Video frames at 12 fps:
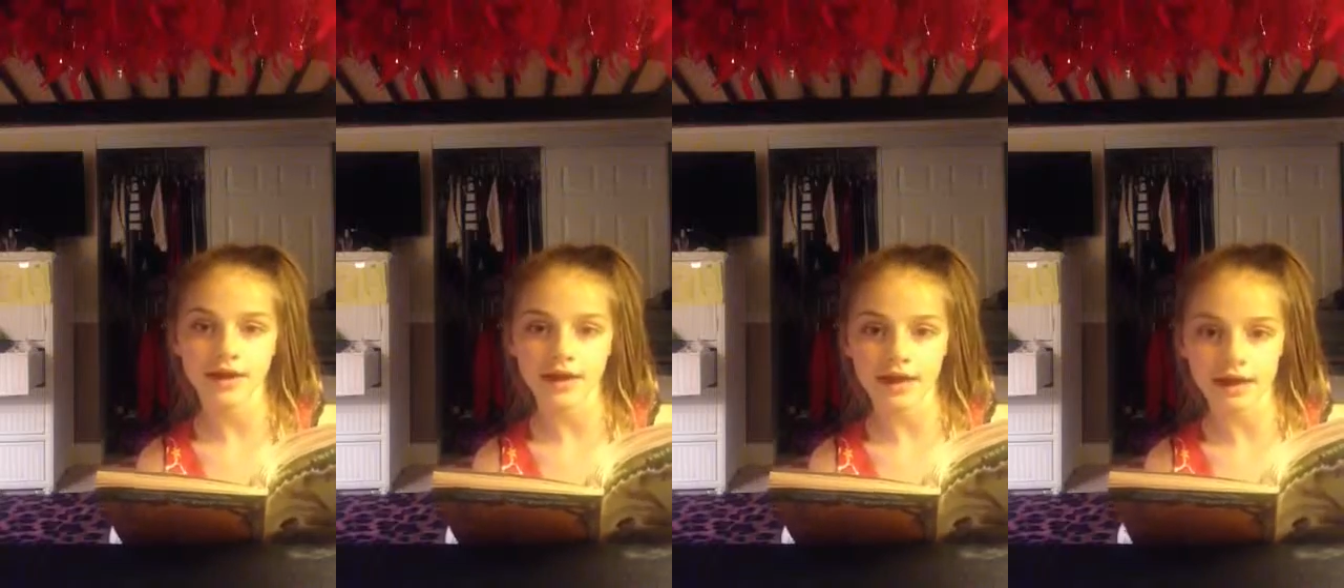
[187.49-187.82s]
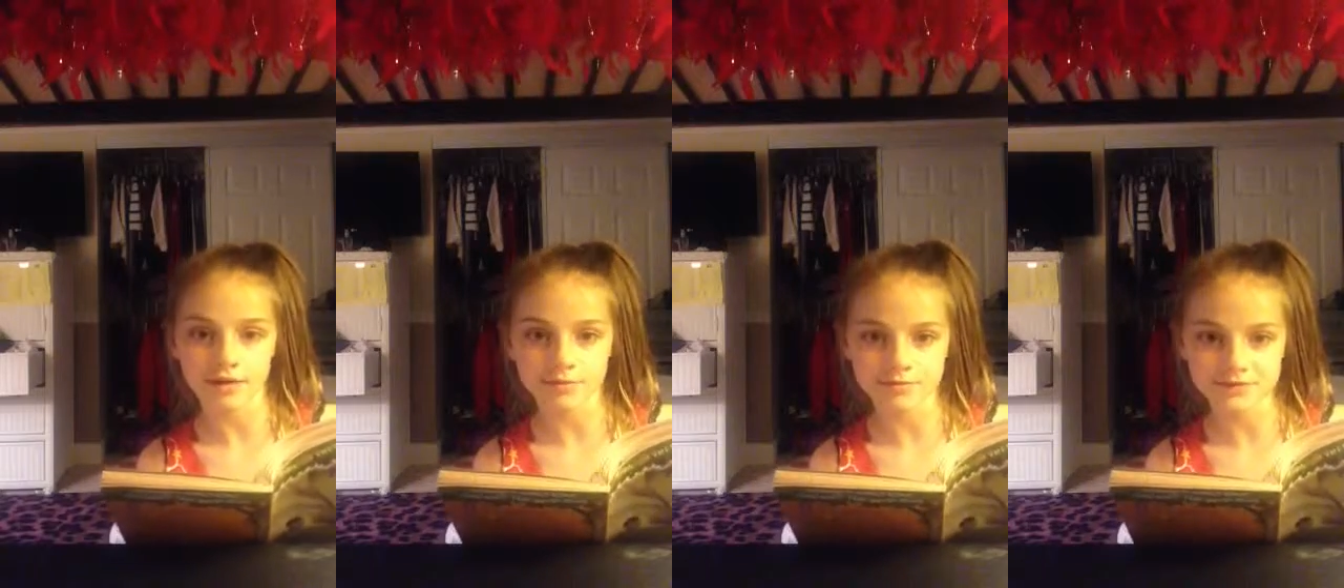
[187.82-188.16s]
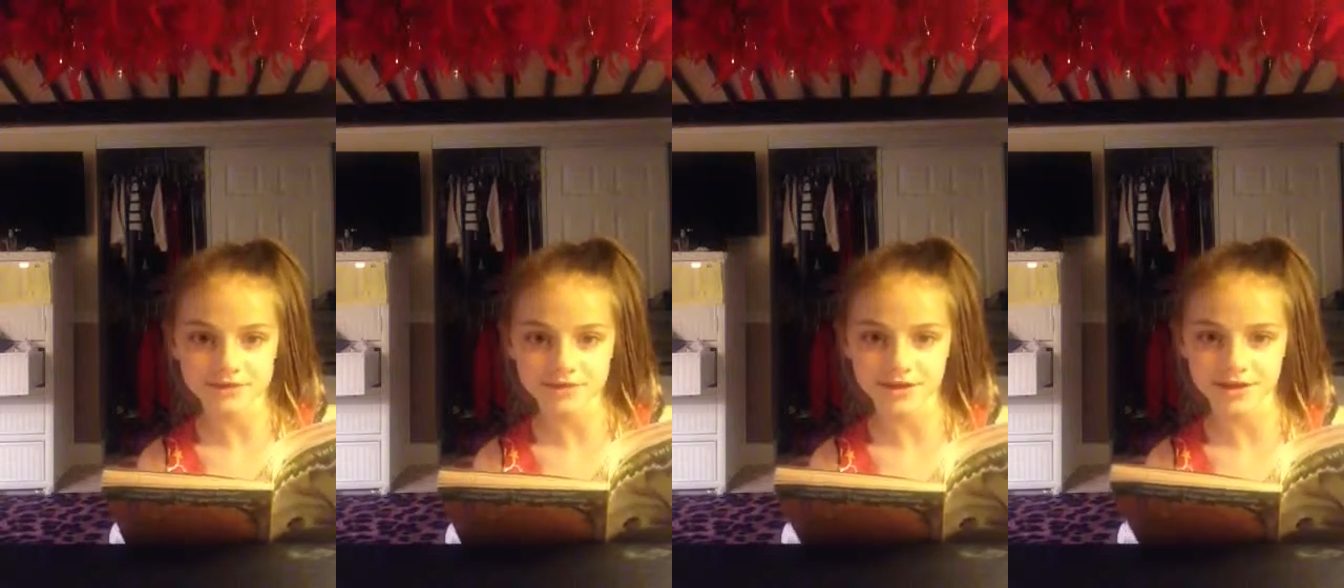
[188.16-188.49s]

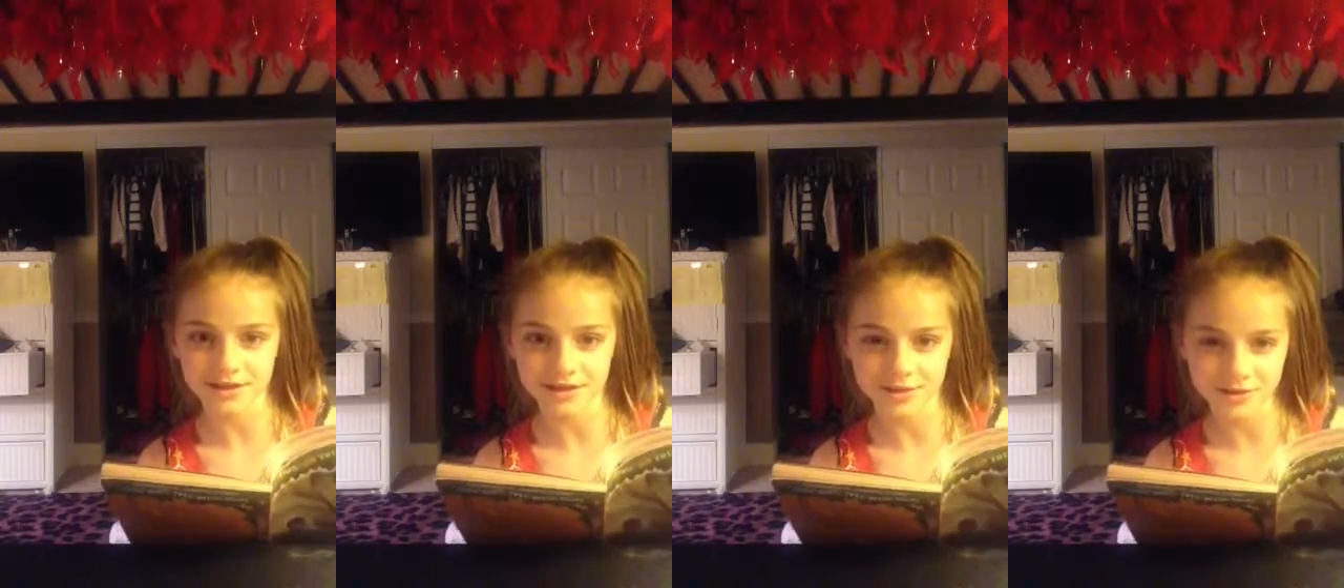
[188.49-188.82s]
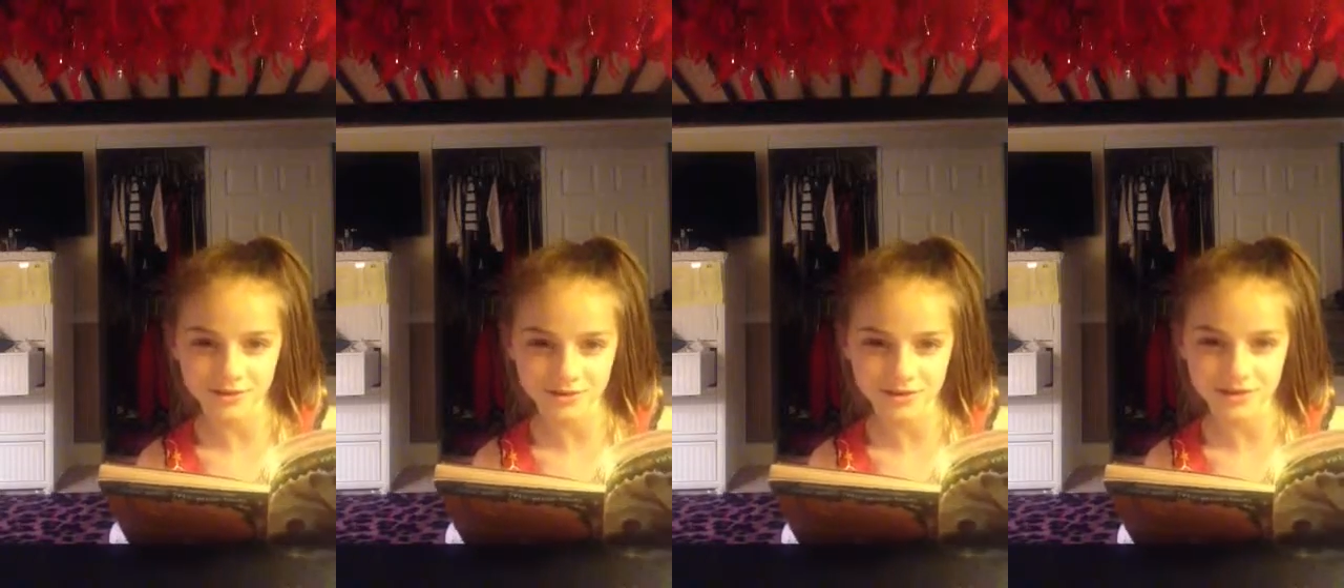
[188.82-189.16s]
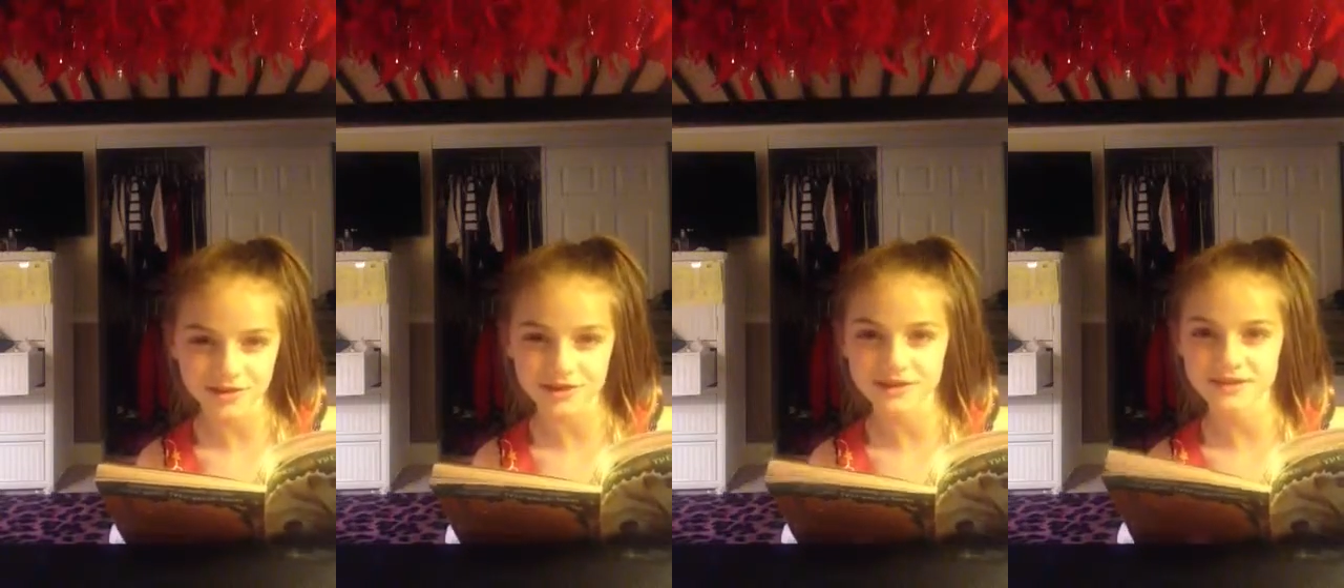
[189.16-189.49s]

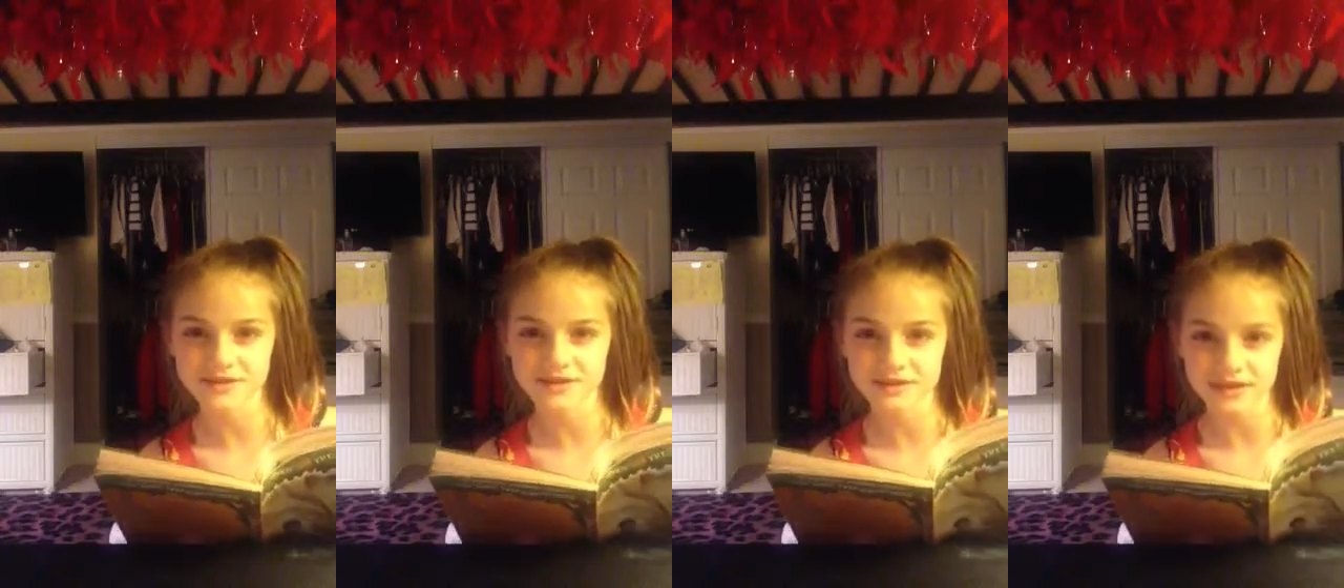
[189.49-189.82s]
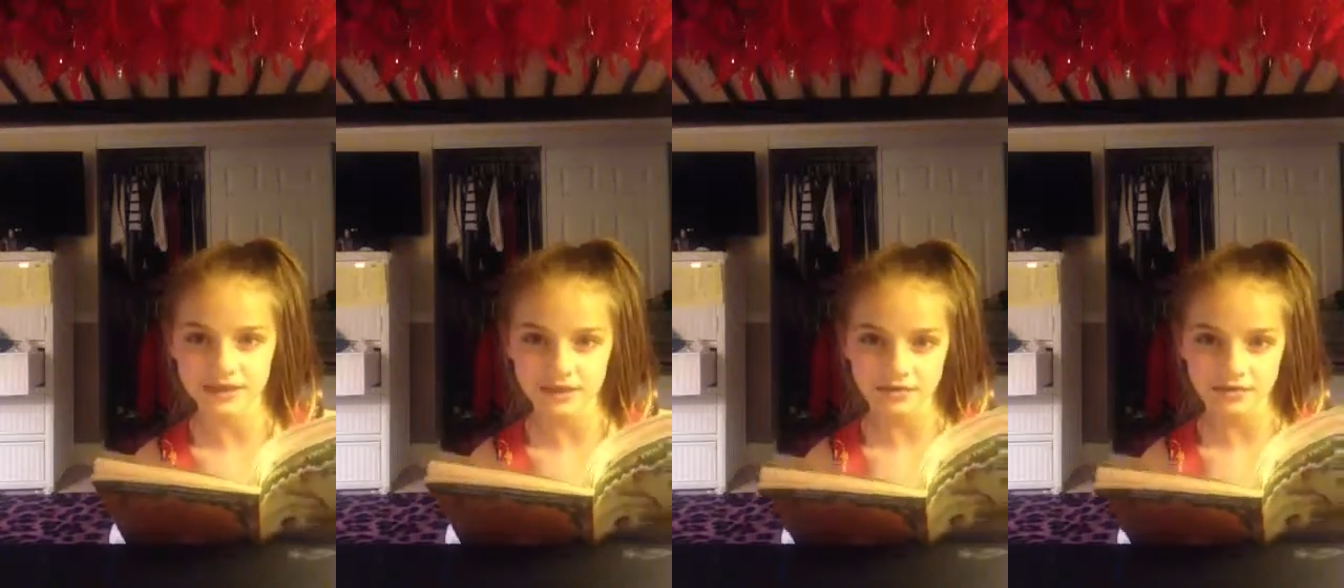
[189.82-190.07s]
Absolutely still.